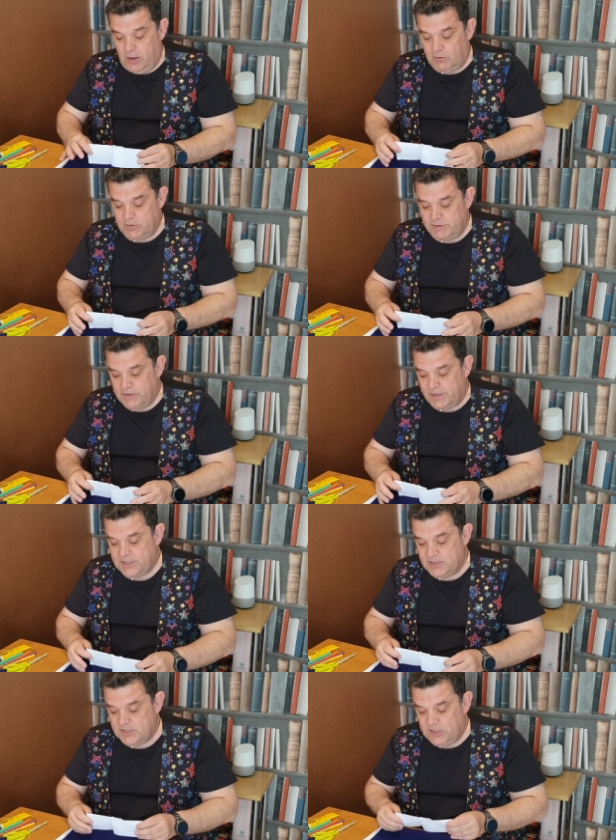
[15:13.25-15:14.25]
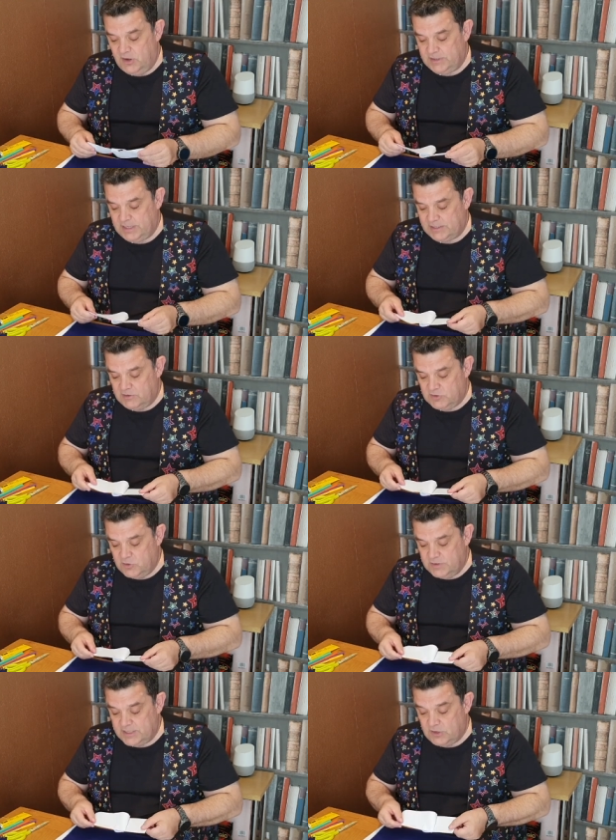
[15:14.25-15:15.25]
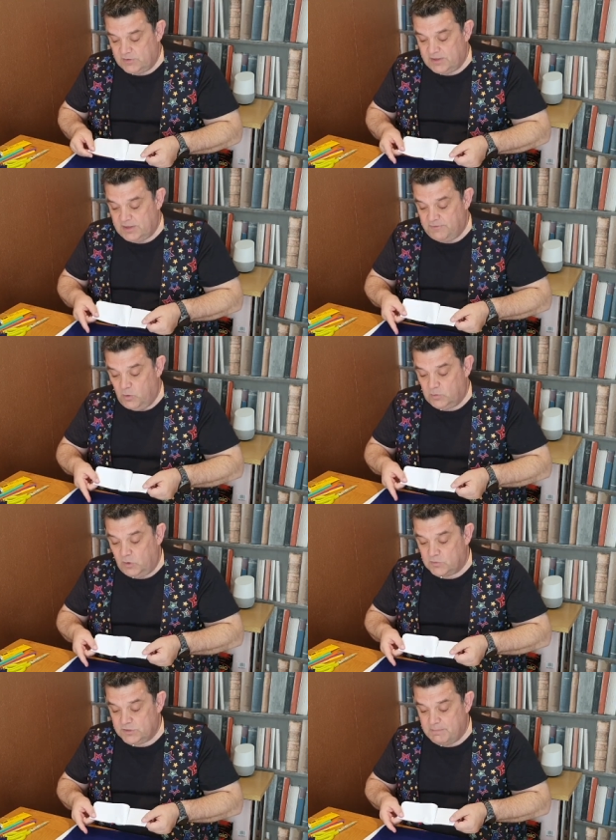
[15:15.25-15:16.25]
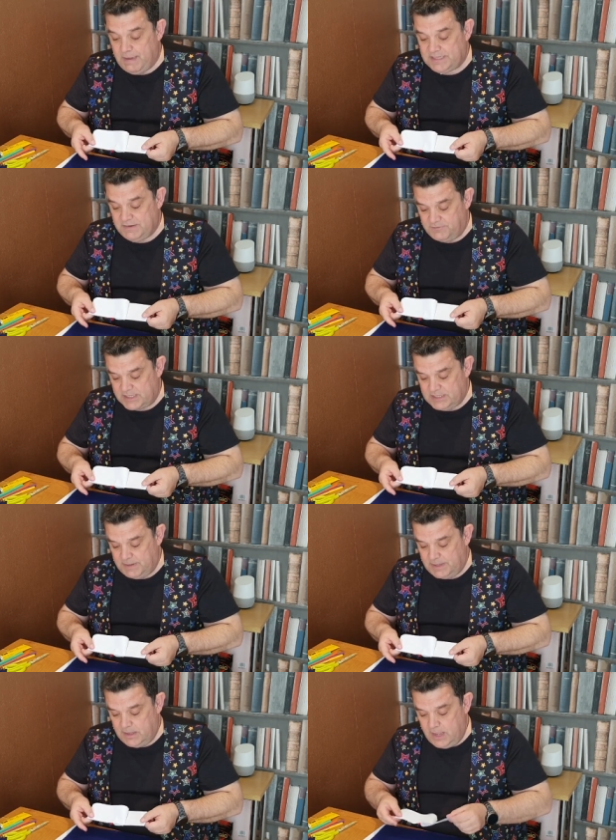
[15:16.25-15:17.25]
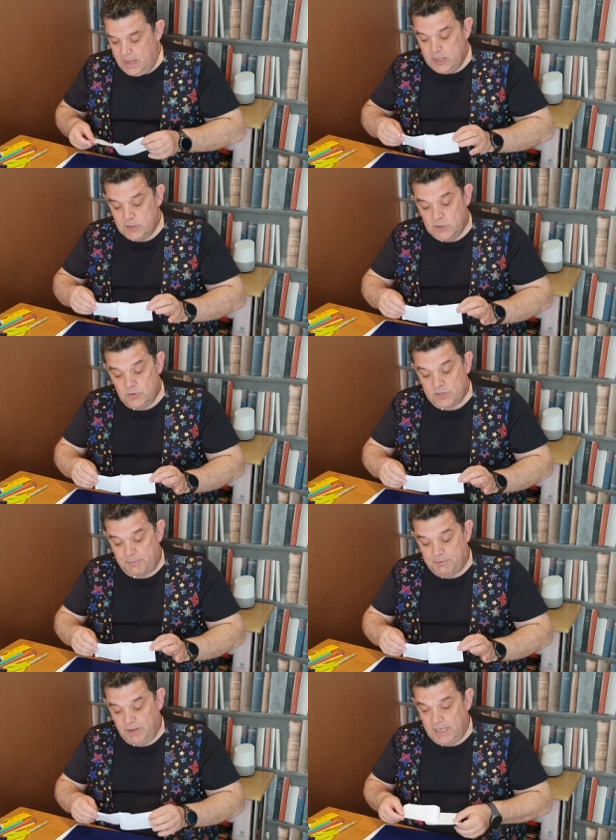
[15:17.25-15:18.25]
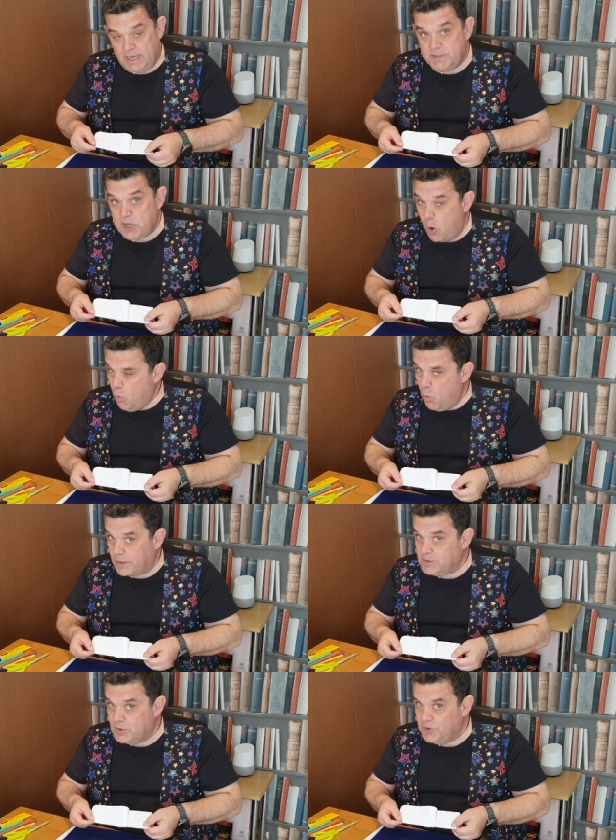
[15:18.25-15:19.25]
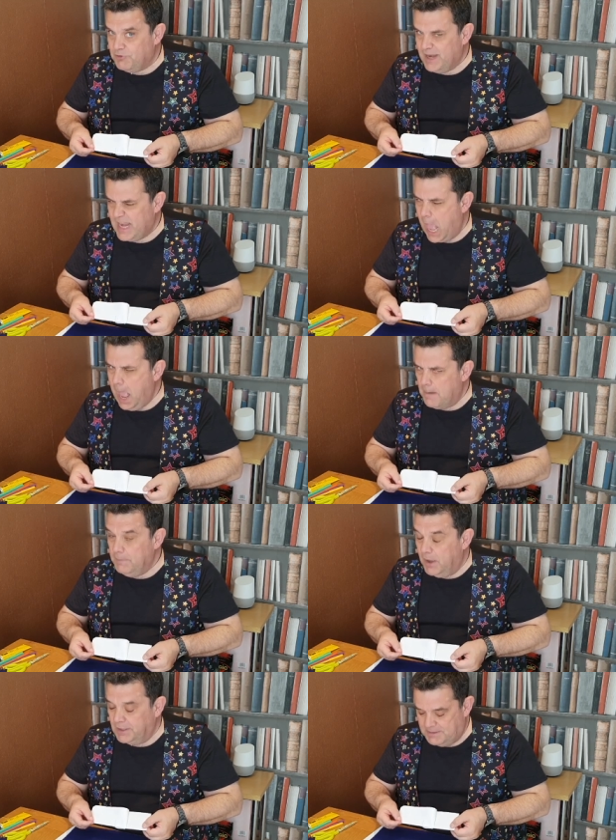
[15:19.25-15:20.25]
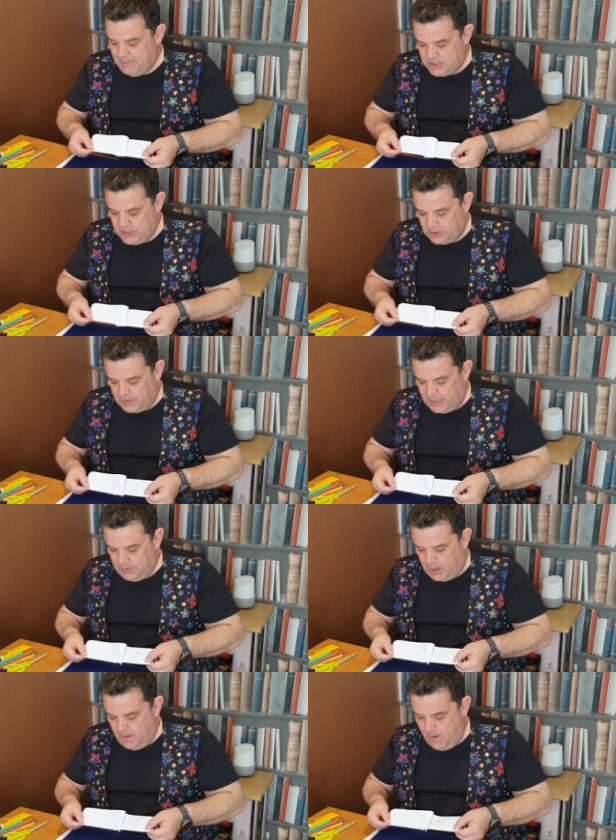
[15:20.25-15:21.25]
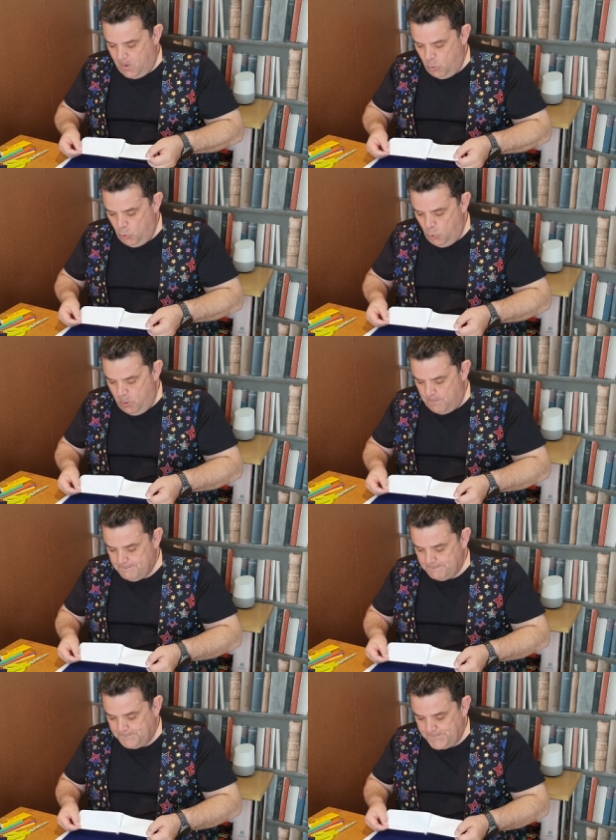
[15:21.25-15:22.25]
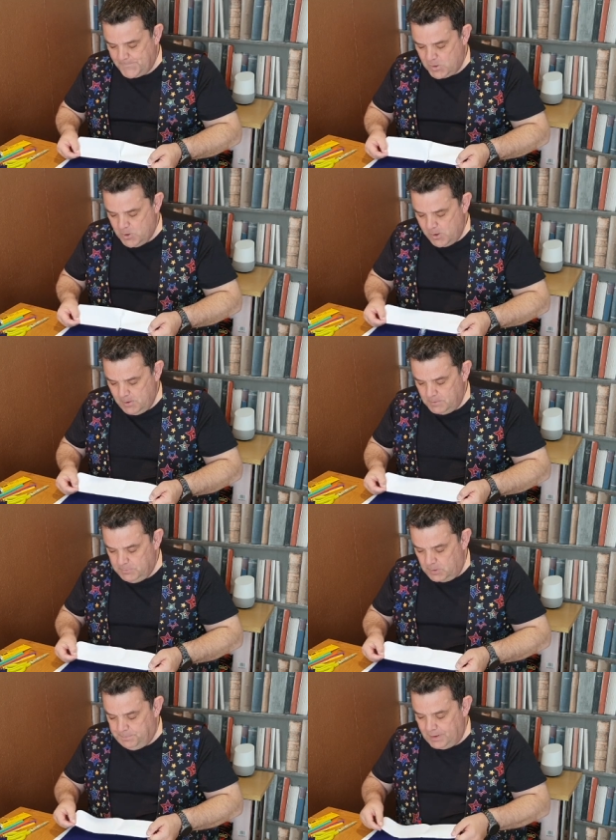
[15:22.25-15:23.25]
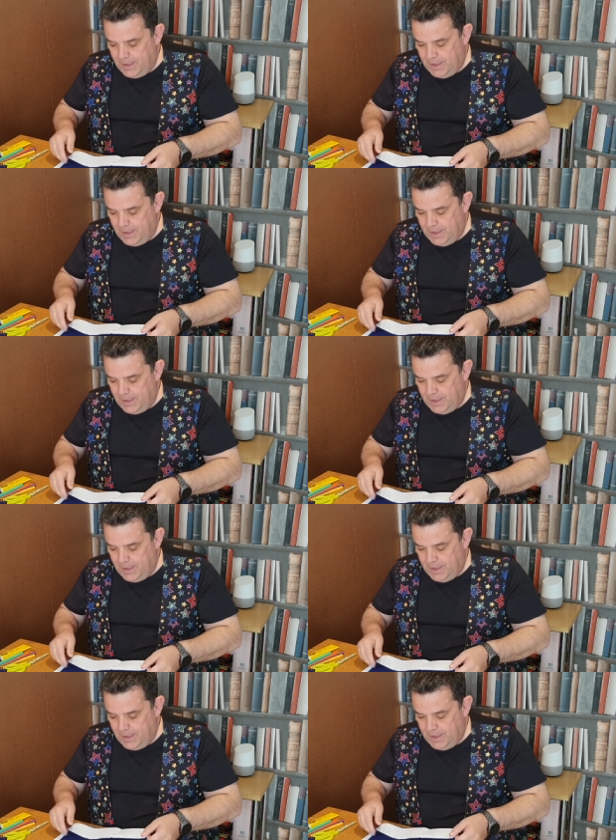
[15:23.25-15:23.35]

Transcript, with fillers: I'll do it nice and slowly, and I'll do this so that they fall onto the mat in front of me. Two separate clips. One, two, three. Marli magic. Look, here we go. Whoop, boop.